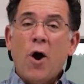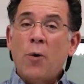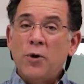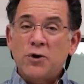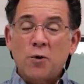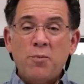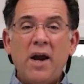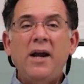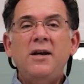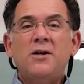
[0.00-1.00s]
Original
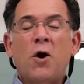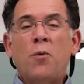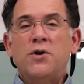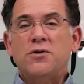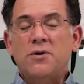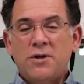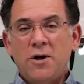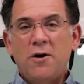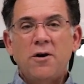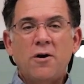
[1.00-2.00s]
paint, original
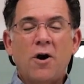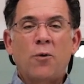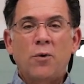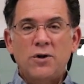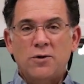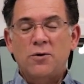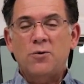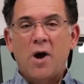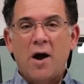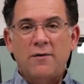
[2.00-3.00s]
interior, original
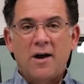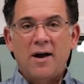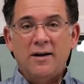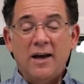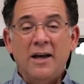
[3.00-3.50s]
driveline.